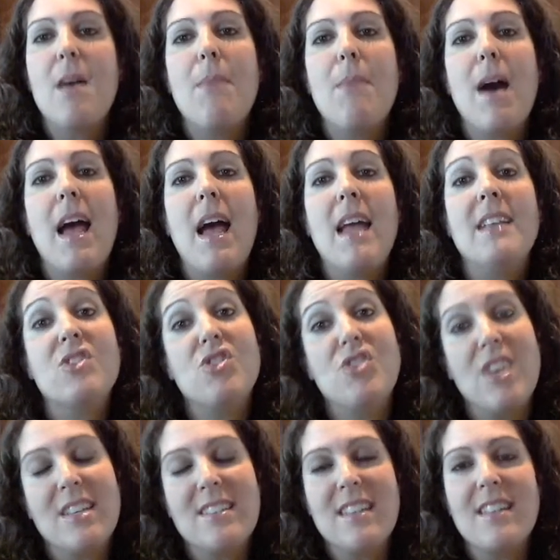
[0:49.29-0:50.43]
by
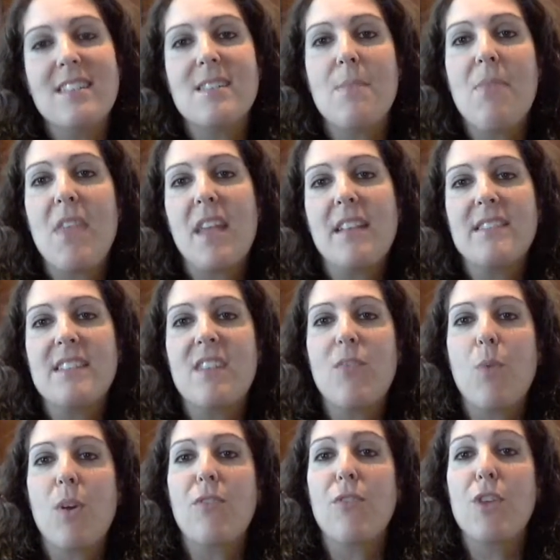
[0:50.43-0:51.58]
suggesting some things that have
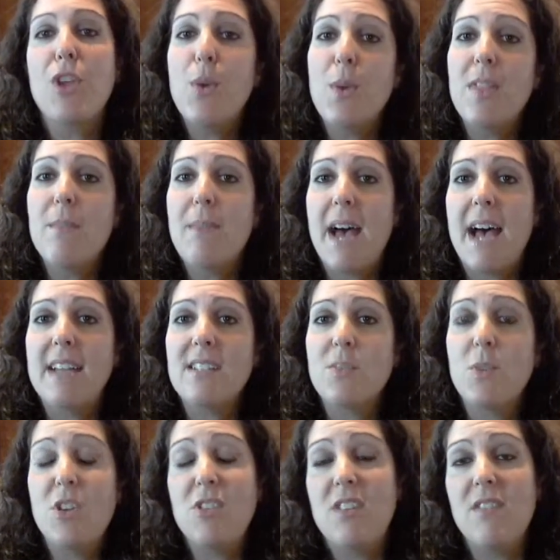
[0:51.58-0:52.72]
worked for you in the past
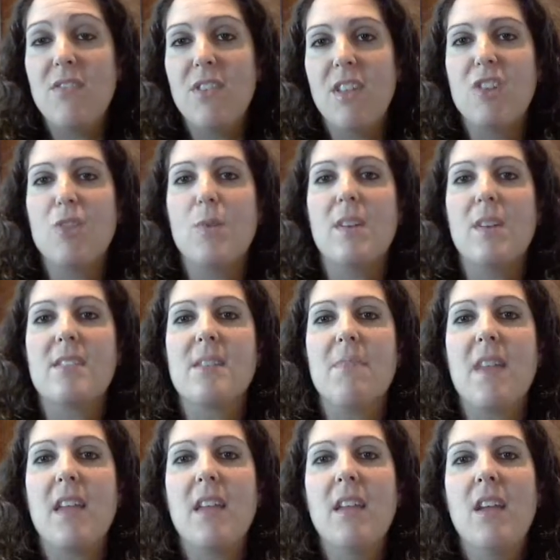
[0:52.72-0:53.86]
when you didn't feel like doing
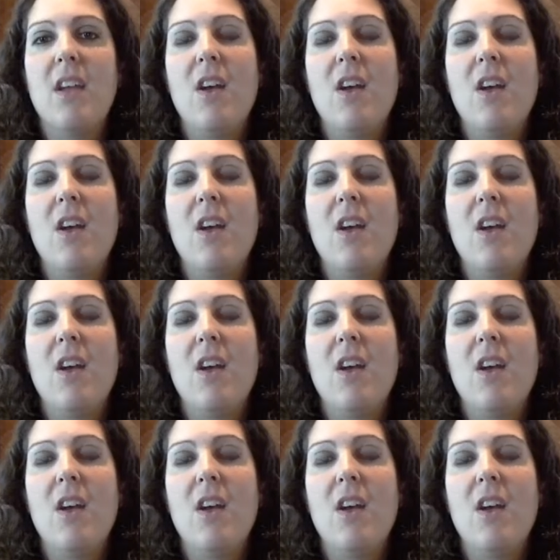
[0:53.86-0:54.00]
something,